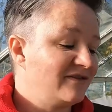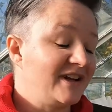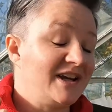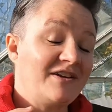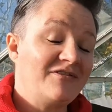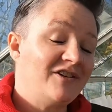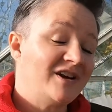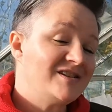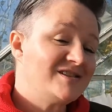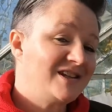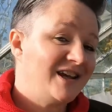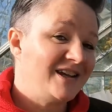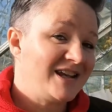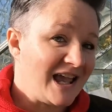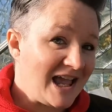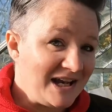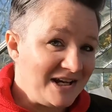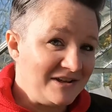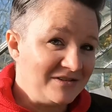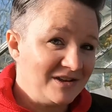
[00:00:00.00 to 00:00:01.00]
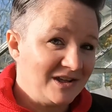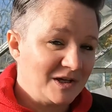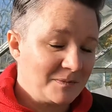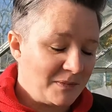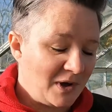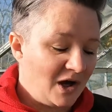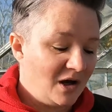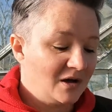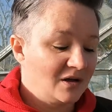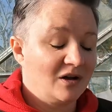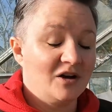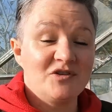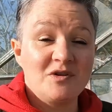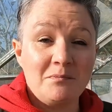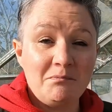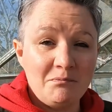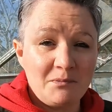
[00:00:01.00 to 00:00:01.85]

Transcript: and if I take anything apart, like